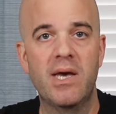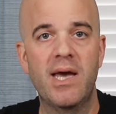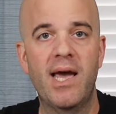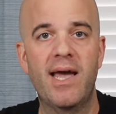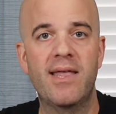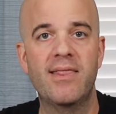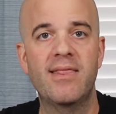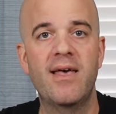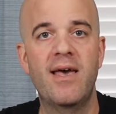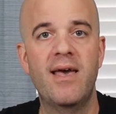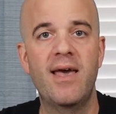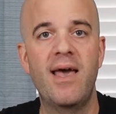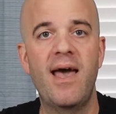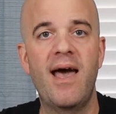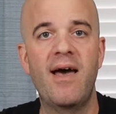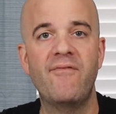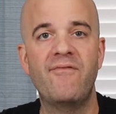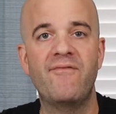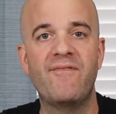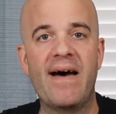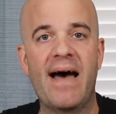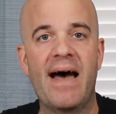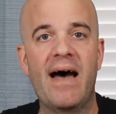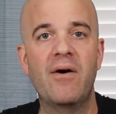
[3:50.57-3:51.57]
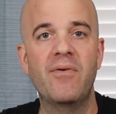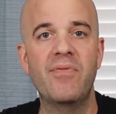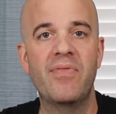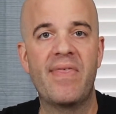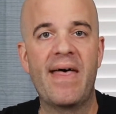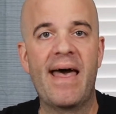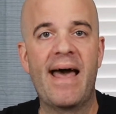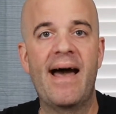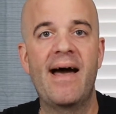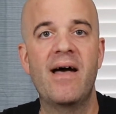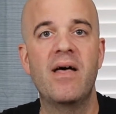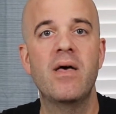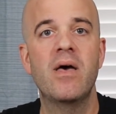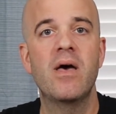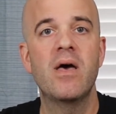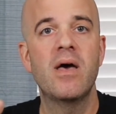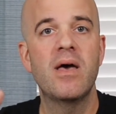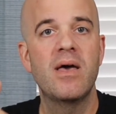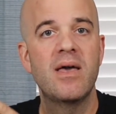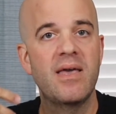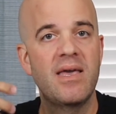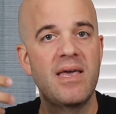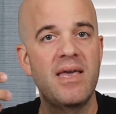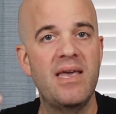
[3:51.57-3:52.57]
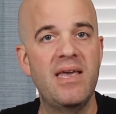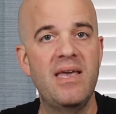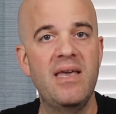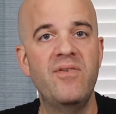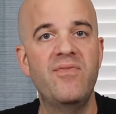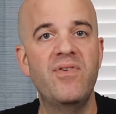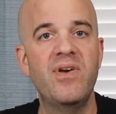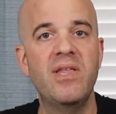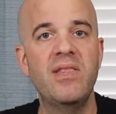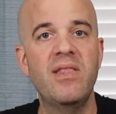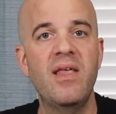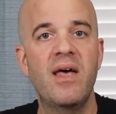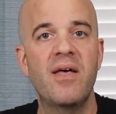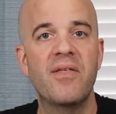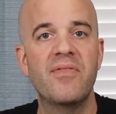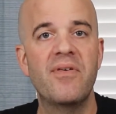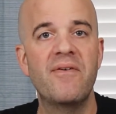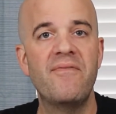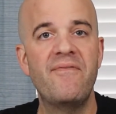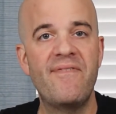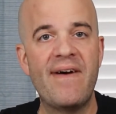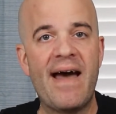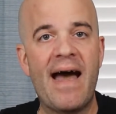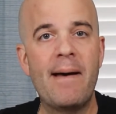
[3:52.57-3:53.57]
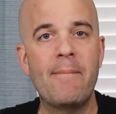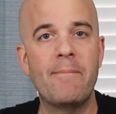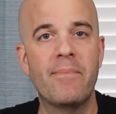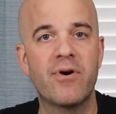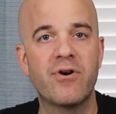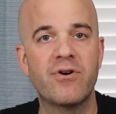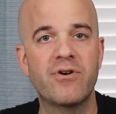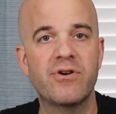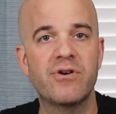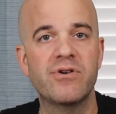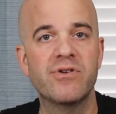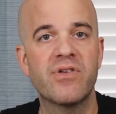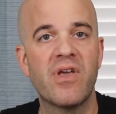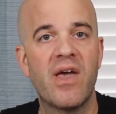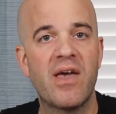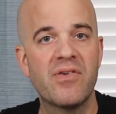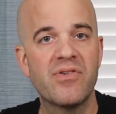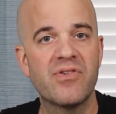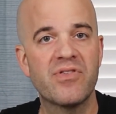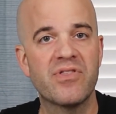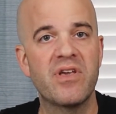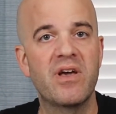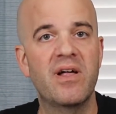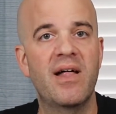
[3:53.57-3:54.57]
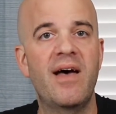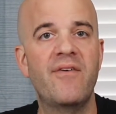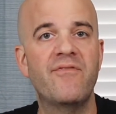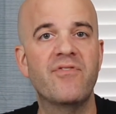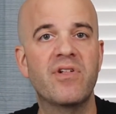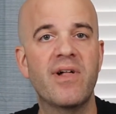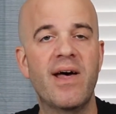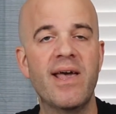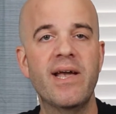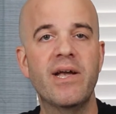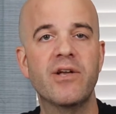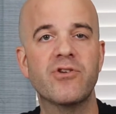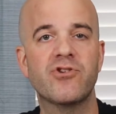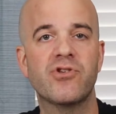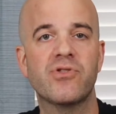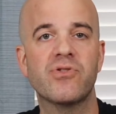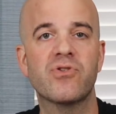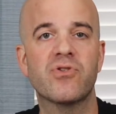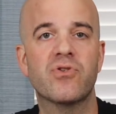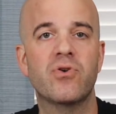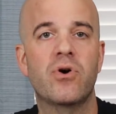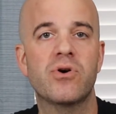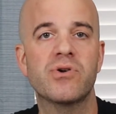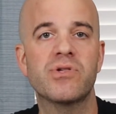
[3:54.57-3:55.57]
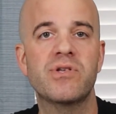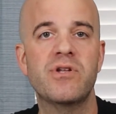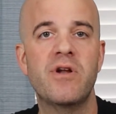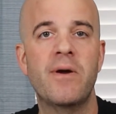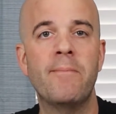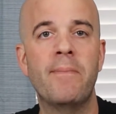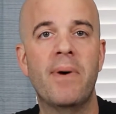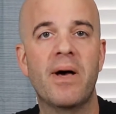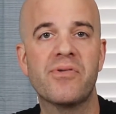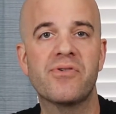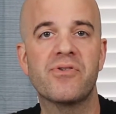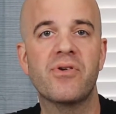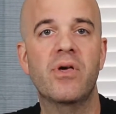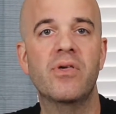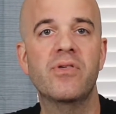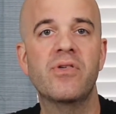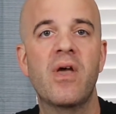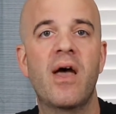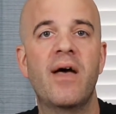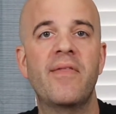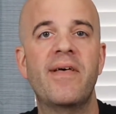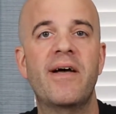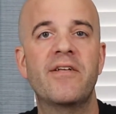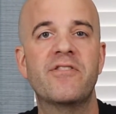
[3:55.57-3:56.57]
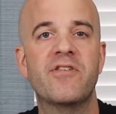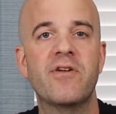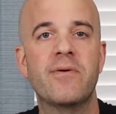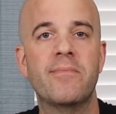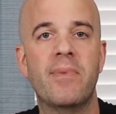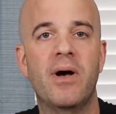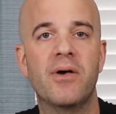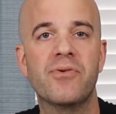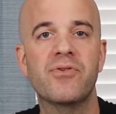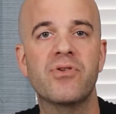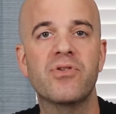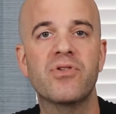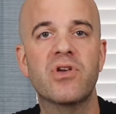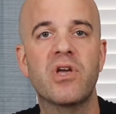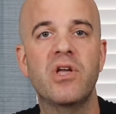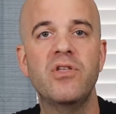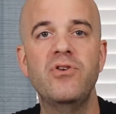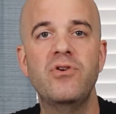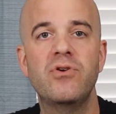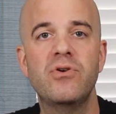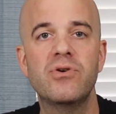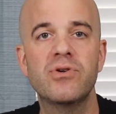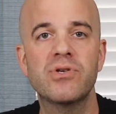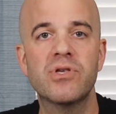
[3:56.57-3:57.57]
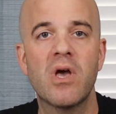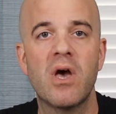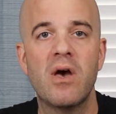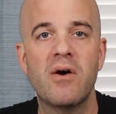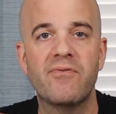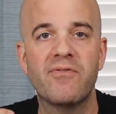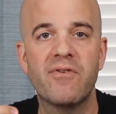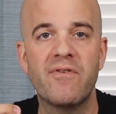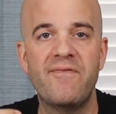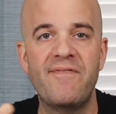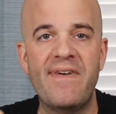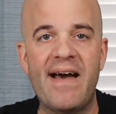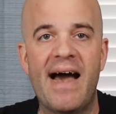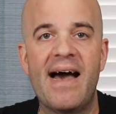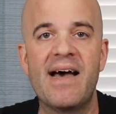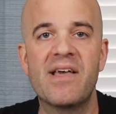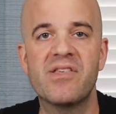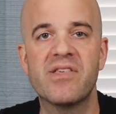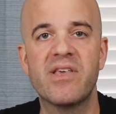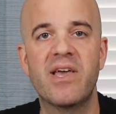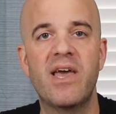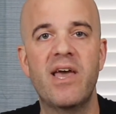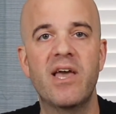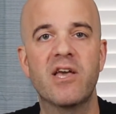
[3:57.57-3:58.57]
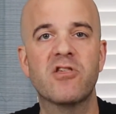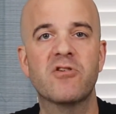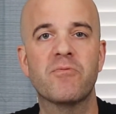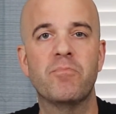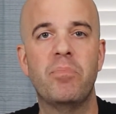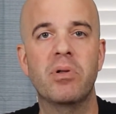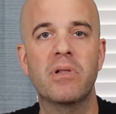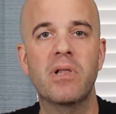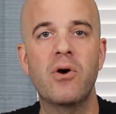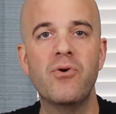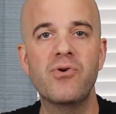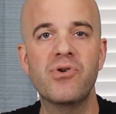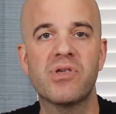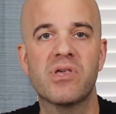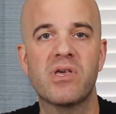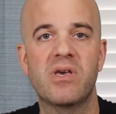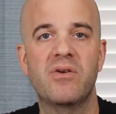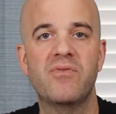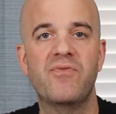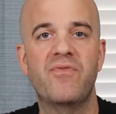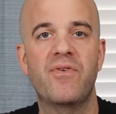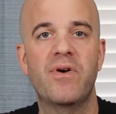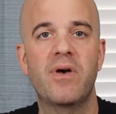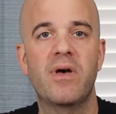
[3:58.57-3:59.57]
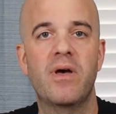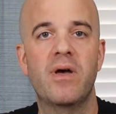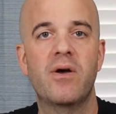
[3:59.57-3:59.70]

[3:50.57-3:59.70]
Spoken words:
And they have found that even the fat burners still have glycogen stores in their muscles that their muscles can use for fast, explosive